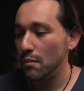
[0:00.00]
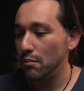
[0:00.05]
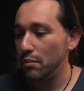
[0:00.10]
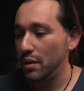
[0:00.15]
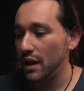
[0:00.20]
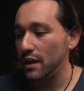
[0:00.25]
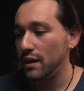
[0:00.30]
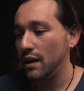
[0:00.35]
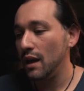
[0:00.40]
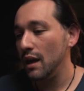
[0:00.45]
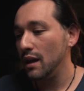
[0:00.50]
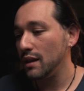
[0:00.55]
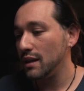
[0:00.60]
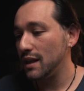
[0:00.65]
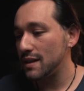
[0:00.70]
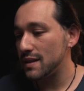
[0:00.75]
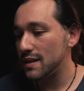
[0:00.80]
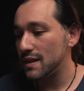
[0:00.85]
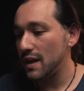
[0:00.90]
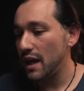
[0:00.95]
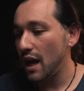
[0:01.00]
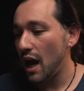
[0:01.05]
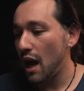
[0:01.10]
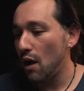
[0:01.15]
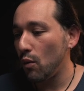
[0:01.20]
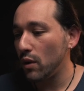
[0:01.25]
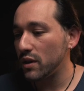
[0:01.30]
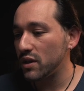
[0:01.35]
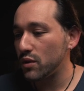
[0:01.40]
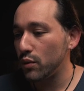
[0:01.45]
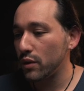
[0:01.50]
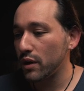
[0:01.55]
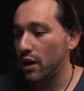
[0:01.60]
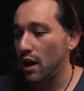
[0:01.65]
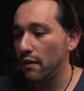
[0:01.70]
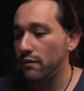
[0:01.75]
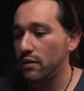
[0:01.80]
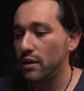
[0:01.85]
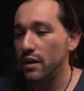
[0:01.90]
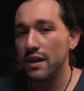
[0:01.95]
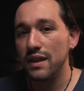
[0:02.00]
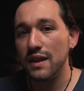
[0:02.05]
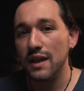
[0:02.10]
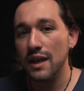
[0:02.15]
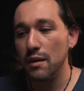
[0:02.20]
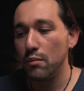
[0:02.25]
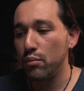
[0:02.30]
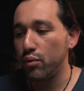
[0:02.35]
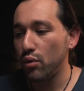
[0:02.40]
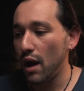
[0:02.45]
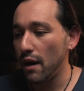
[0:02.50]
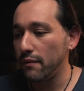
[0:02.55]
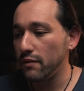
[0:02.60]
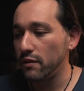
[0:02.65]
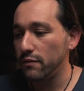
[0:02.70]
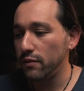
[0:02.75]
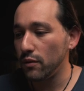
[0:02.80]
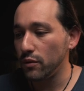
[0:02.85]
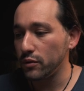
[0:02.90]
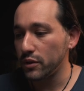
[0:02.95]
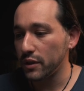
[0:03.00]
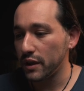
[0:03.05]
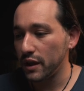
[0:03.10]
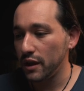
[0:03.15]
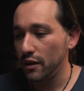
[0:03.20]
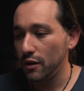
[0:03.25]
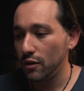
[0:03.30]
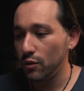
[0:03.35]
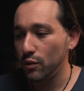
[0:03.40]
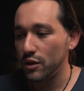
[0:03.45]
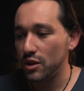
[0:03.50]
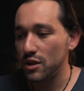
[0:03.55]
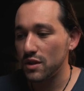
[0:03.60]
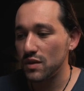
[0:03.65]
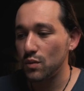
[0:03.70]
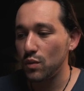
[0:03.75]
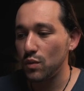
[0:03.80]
but let's say I want to recover the private folder here, which is